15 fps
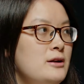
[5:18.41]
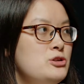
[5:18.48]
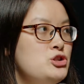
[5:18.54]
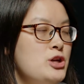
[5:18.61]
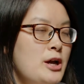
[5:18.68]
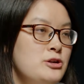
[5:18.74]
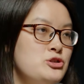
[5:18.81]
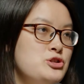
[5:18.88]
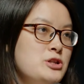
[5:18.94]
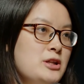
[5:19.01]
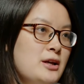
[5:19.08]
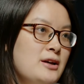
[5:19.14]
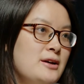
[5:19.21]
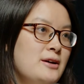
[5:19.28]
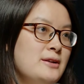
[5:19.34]
changed
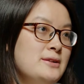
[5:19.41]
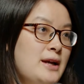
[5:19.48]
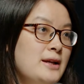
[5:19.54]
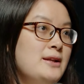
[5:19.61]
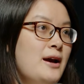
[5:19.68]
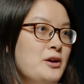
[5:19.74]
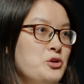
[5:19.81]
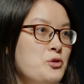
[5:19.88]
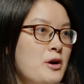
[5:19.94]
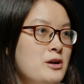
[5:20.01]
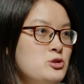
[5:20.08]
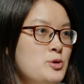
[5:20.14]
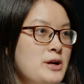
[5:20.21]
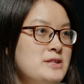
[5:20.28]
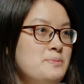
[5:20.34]
the data you are
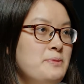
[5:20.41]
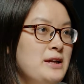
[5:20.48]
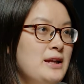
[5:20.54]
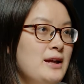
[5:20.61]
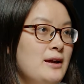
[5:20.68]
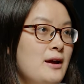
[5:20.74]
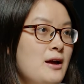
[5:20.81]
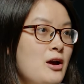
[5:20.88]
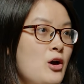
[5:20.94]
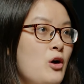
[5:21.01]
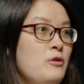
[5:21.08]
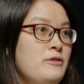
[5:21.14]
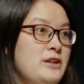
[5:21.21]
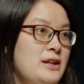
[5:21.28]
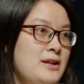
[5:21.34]
transmitting
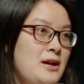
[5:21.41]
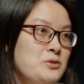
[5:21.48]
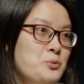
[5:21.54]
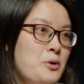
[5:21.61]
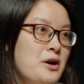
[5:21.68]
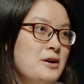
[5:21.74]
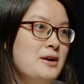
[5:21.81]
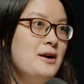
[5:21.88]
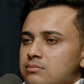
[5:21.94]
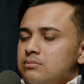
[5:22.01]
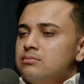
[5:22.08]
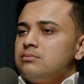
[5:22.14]
over the network.